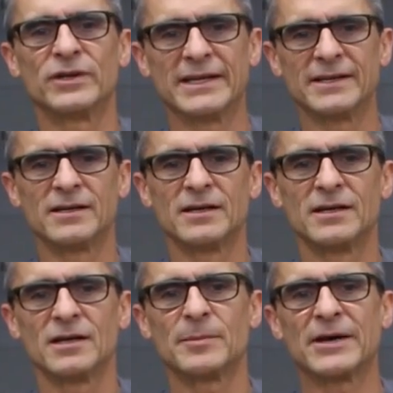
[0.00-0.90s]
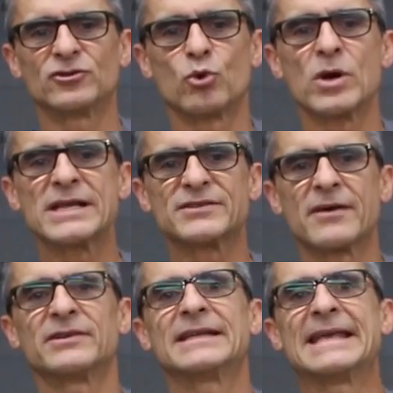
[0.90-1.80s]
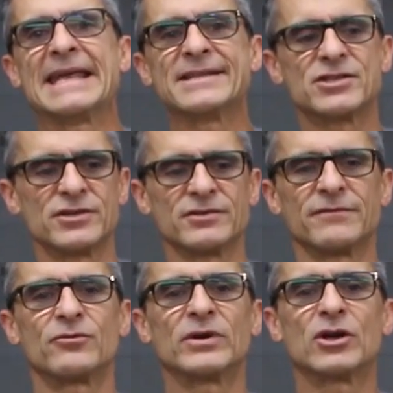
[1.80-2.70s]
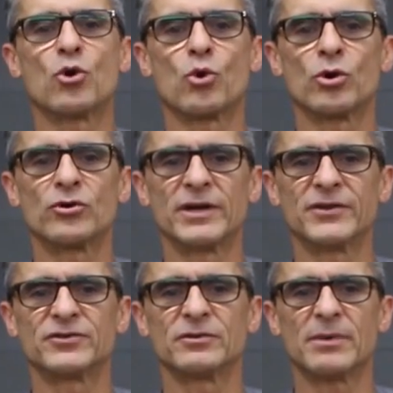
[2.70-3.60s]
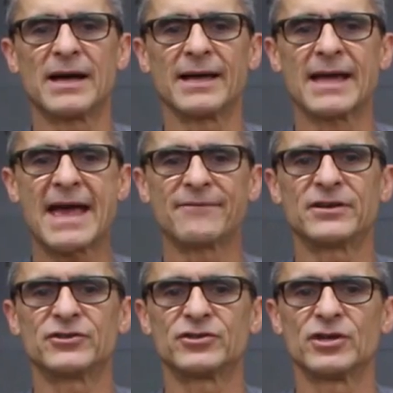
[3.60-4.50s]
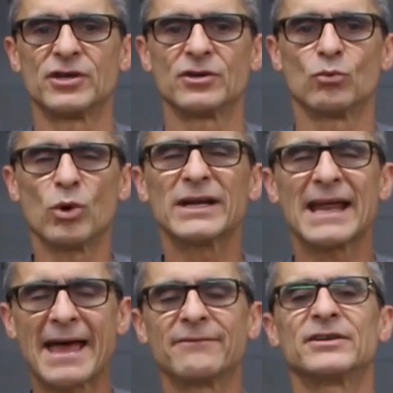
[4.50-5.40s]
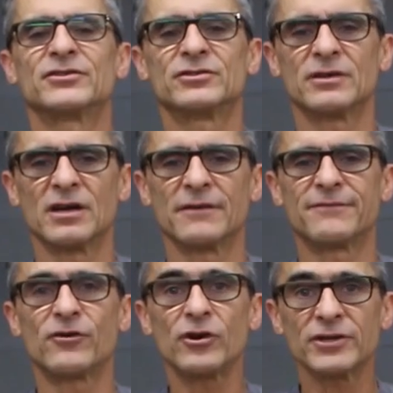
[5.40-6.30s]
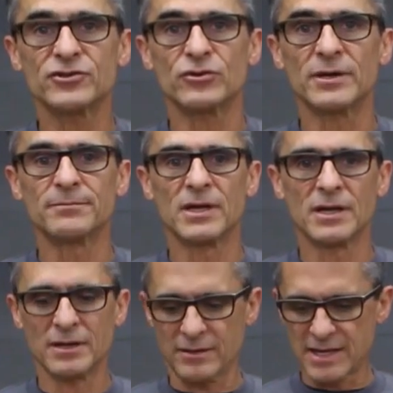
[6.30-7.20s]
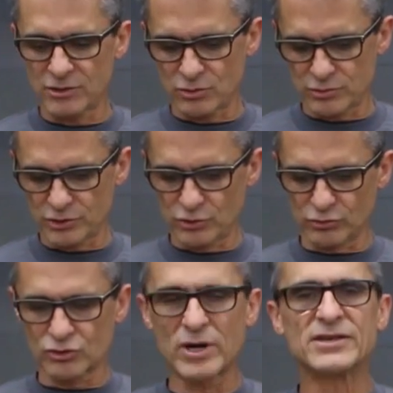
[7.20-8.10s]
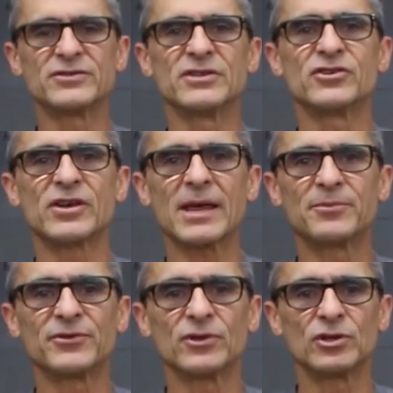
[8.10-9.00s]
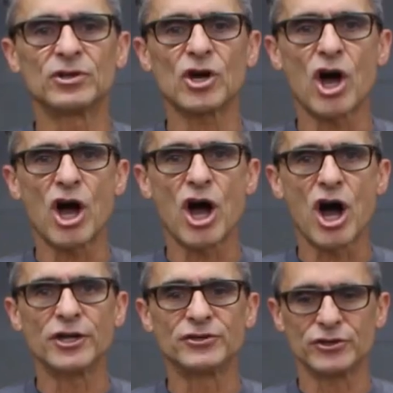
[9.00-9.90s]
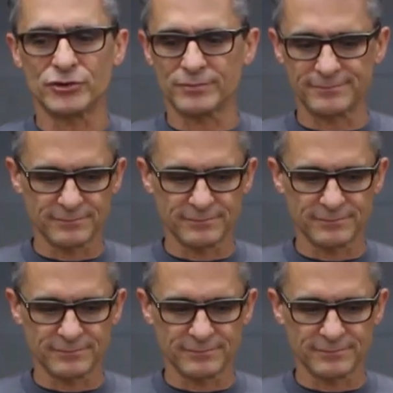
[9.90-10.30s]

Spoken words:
need about 27 inches of 3/4 inch by 1.5 inch furring strip that you'll trace these shapes onto.